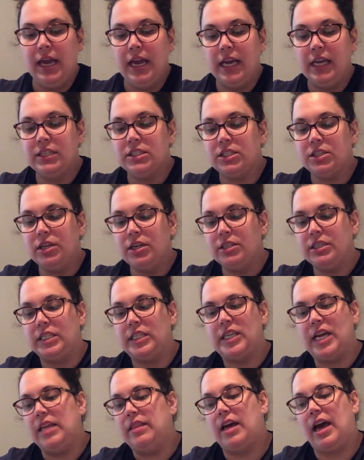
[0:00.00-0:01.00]
He's learned to
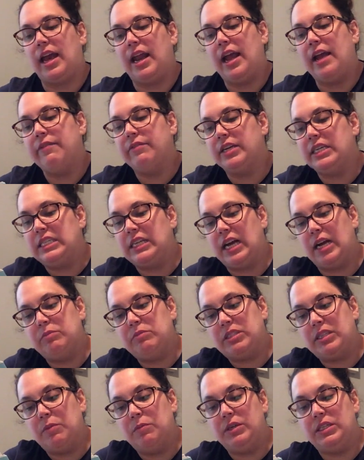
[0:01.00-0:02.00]
say that every time
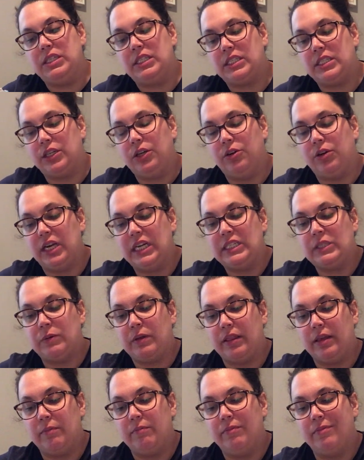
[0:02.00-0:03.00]
someone disagrees
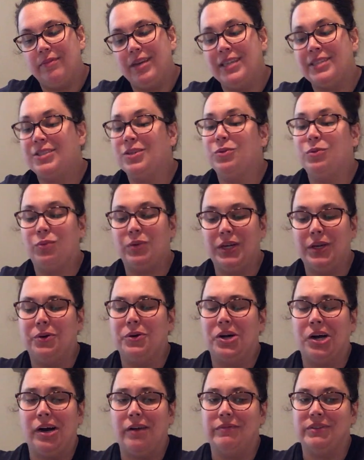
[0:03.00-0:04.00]
with him. It's a real
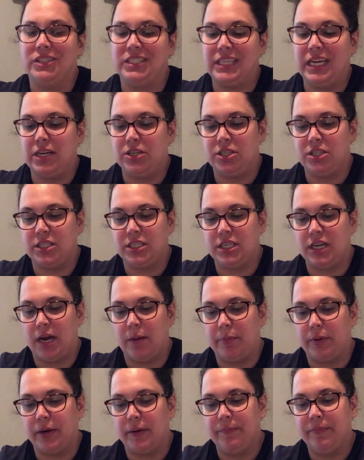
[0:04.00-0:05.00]
conversation
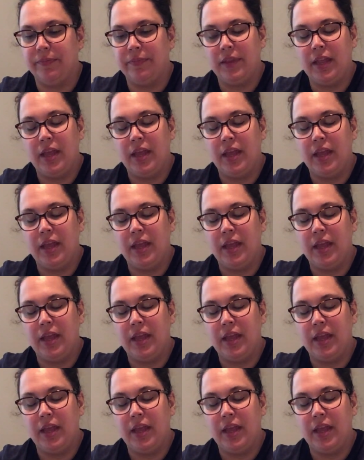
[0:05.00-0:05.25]
stopper.